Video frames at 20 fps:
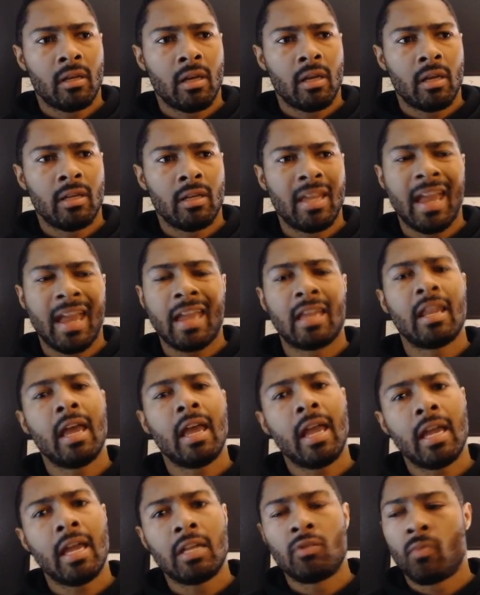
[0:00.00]
a day
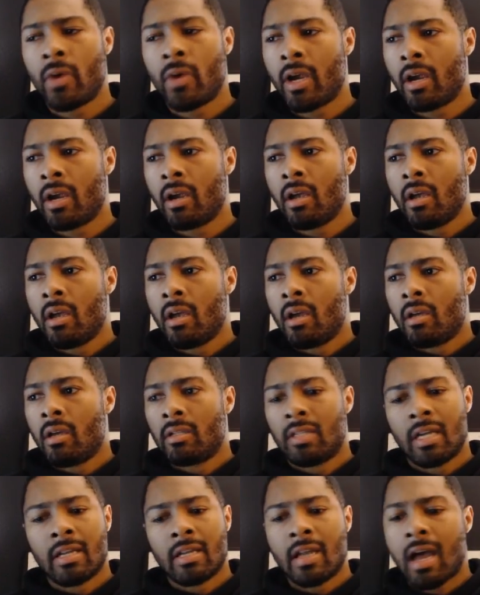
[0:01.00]
and age where
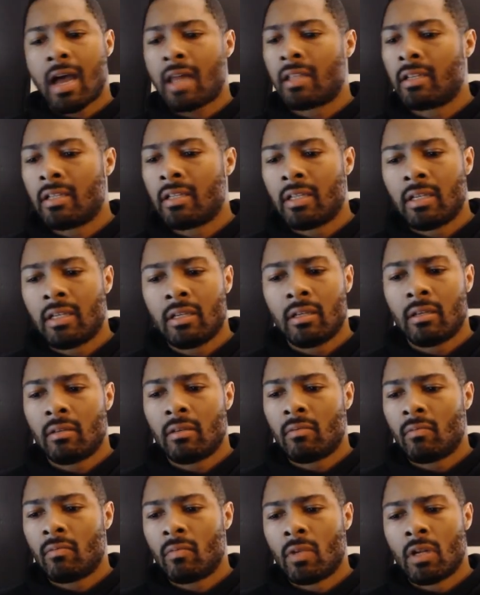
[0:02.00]
technology,